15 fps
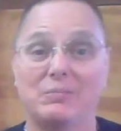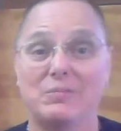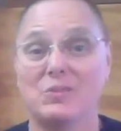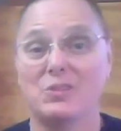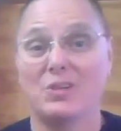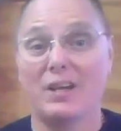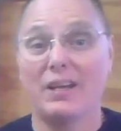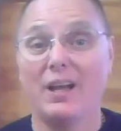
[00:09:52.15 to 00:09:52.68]

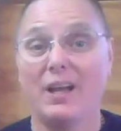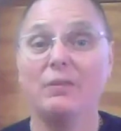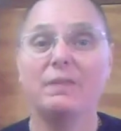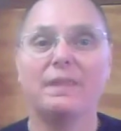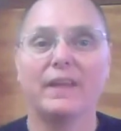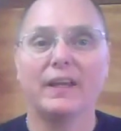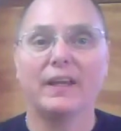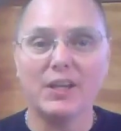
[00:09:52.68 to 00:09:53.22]
Check out
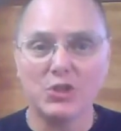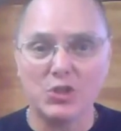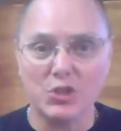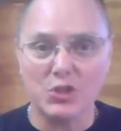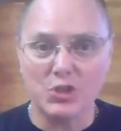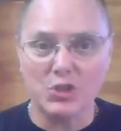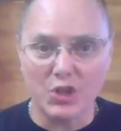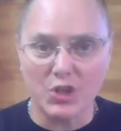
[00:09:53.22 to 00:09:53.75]
the Kitchen
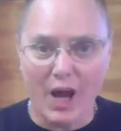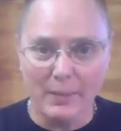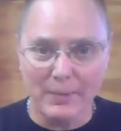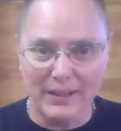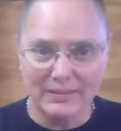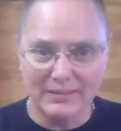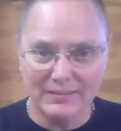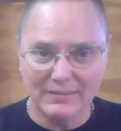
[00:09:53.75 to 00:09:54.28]

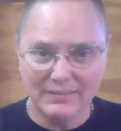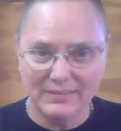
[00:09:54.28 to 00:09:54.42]
Shaman.